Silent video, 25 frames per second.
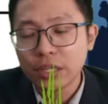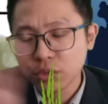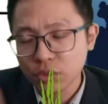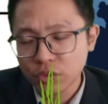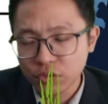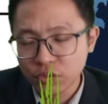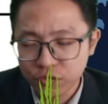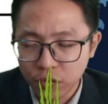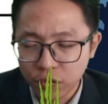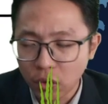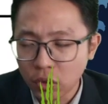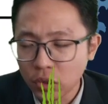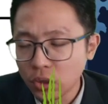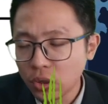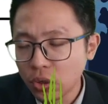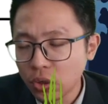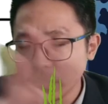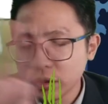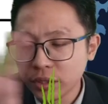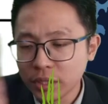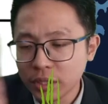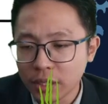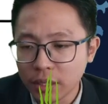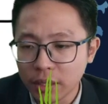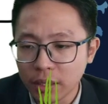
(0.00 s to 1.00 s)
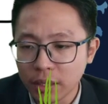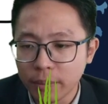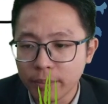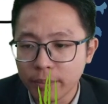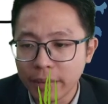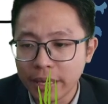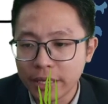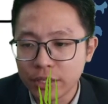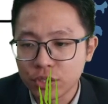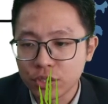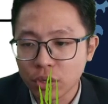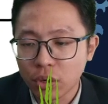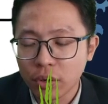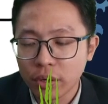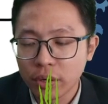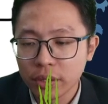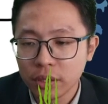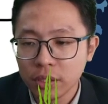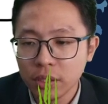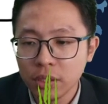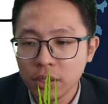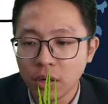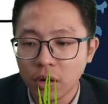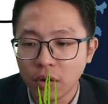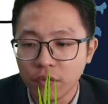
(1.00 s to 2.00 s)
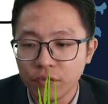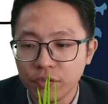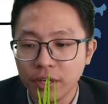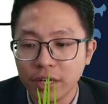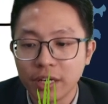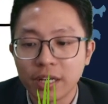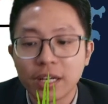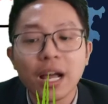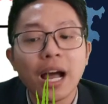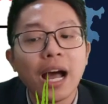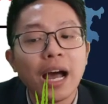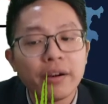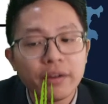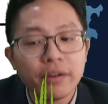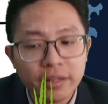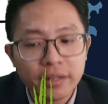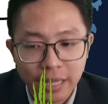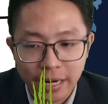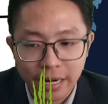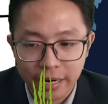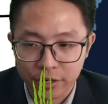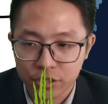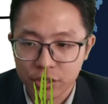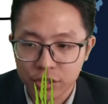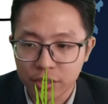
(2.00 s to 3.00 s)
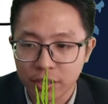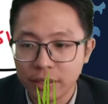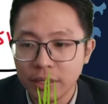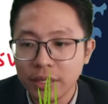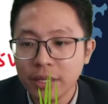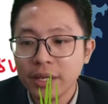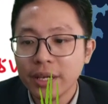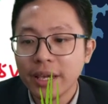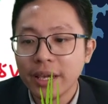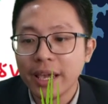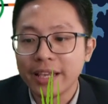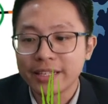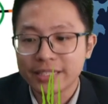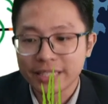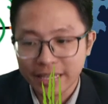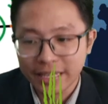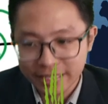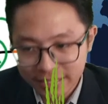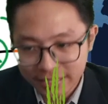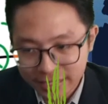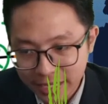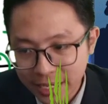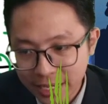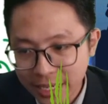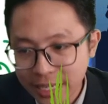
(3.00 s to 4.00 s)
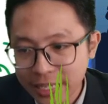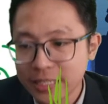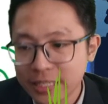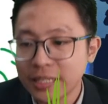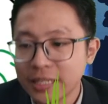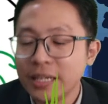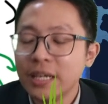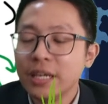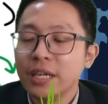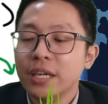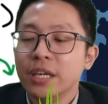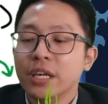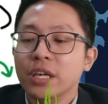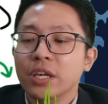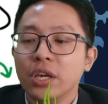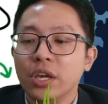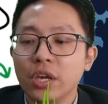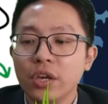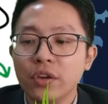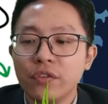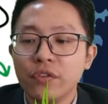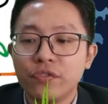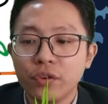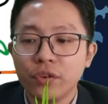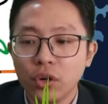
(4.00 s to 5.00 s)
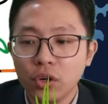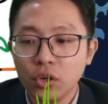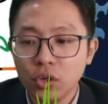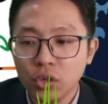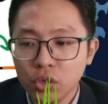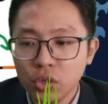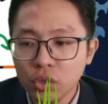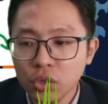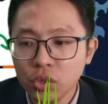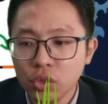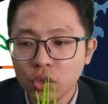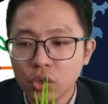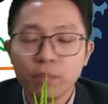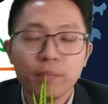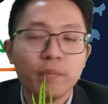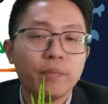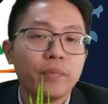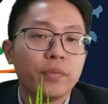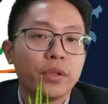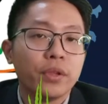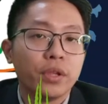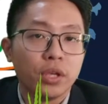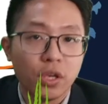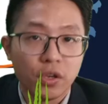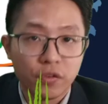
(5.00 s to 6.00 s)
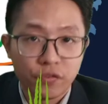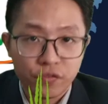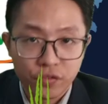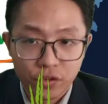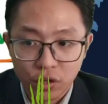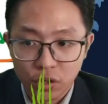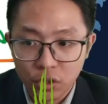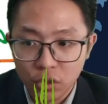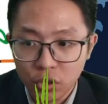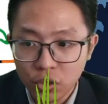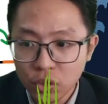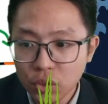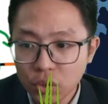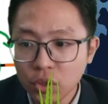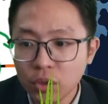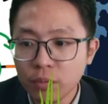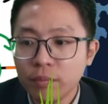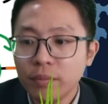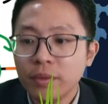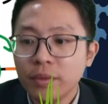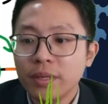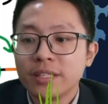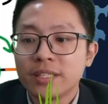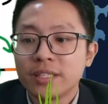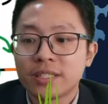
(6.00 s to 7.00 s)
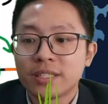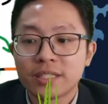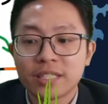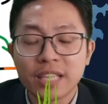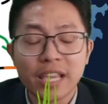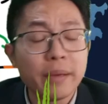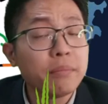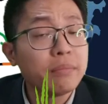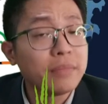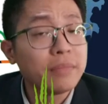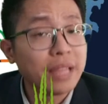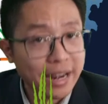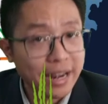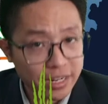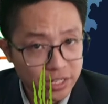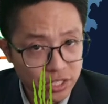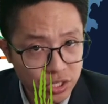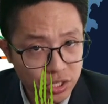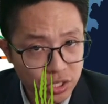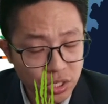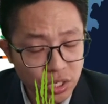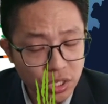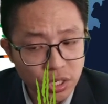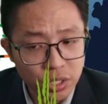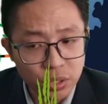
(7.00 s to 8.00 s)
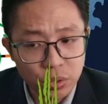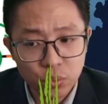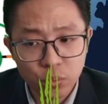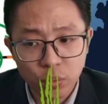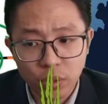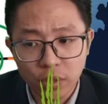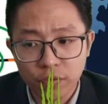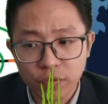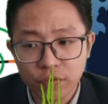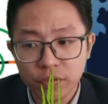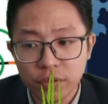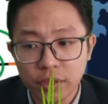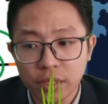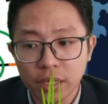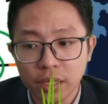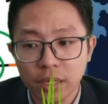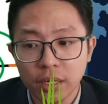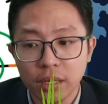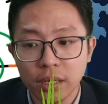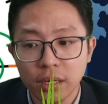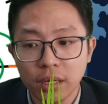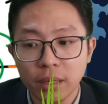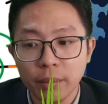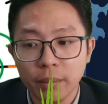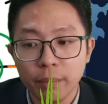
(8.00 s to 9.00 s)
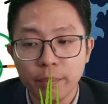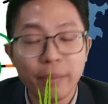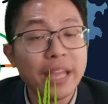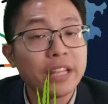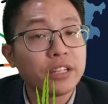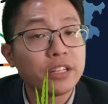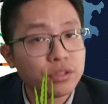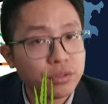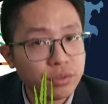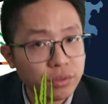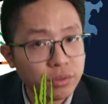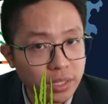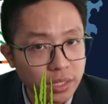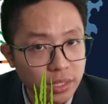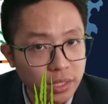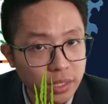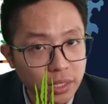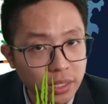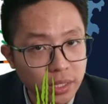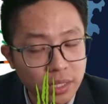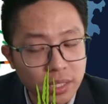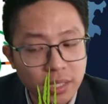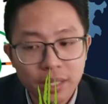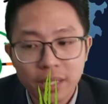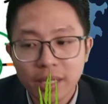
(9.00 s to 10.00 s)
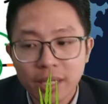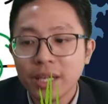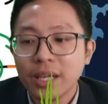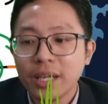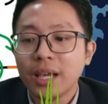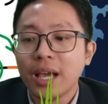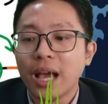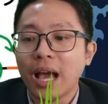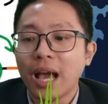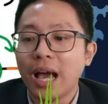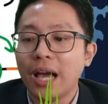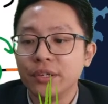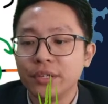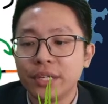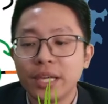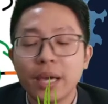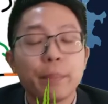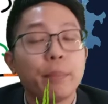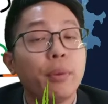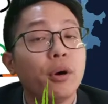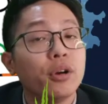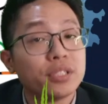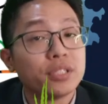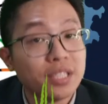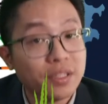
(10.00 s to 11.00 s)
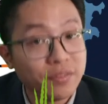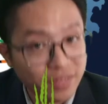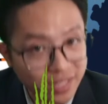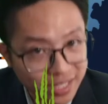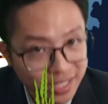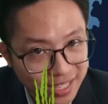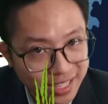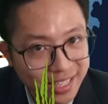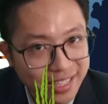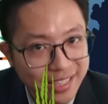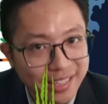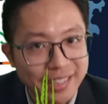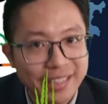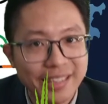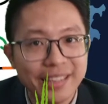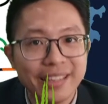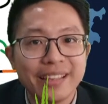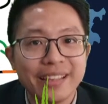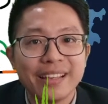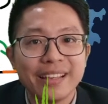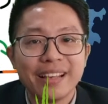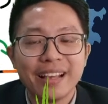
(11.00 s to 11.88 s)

to follow the majority of the current direction. As I said, if your loop same direction with the battery, you get positive E.